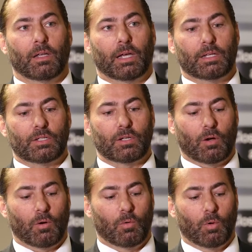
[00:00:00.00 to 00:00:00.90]
And
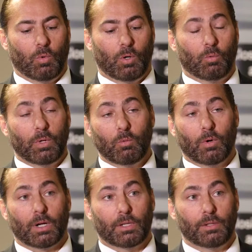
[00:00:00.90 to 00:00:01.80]
so what we
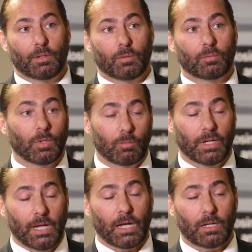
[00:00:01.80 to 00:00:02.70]
want to do, what
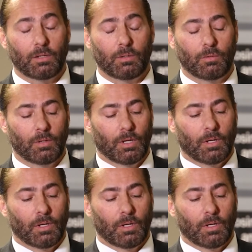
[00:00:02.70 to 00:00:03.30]
we can do,